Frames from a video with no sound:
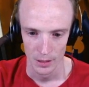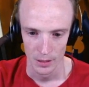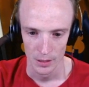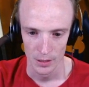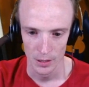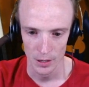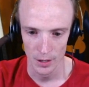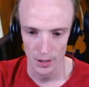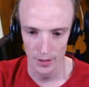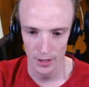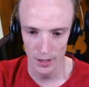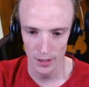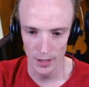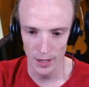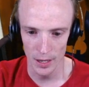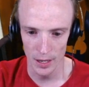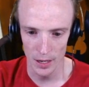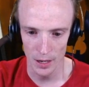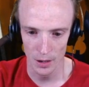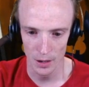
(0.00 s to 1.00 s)
So I think
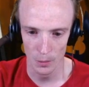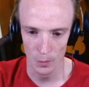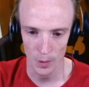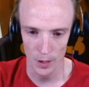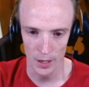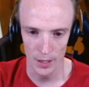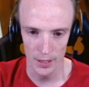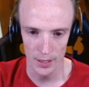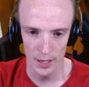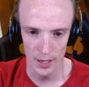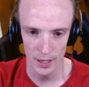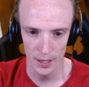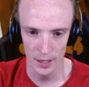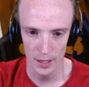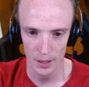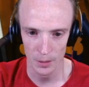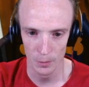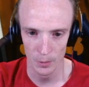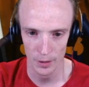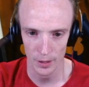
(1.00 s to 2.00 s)
here we attack
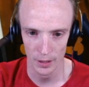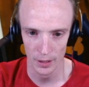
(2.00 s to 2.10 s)
in with the